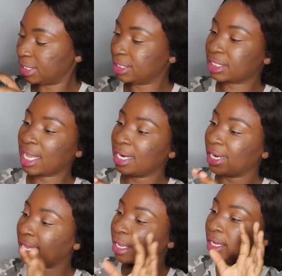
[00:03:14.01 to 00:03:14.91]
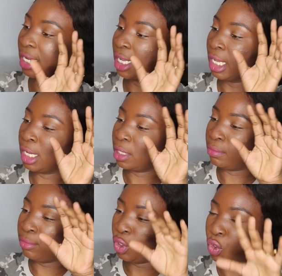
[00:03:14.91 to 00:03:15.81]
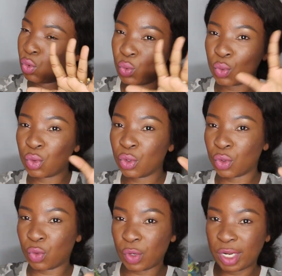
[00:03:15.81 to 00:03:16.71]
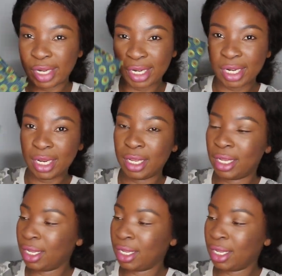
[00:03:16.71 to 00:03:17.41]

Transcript: It's kind of like blue green